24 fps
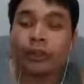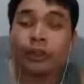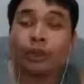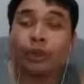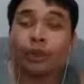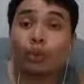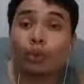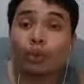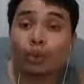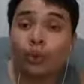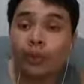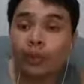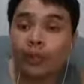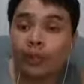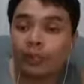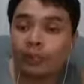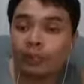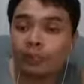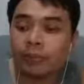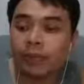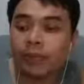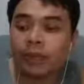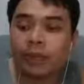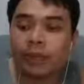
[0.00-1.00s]
two
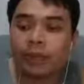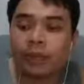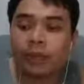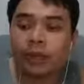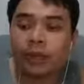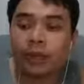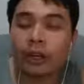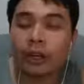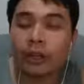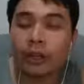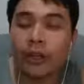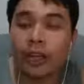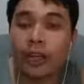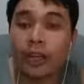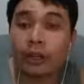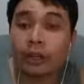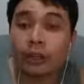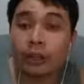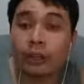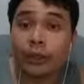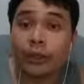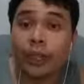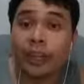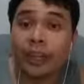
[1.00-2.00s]
tips on how
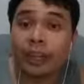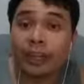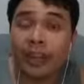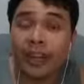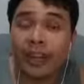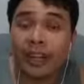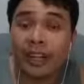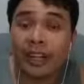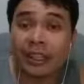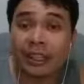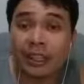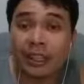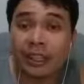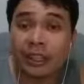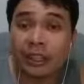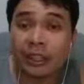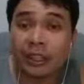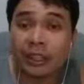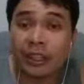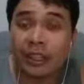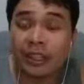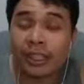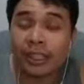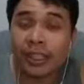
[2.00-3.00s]
to get hired in a
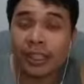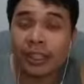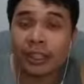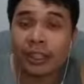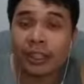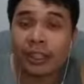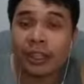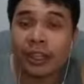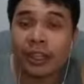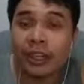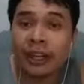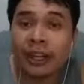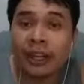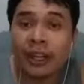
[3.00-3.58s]
call center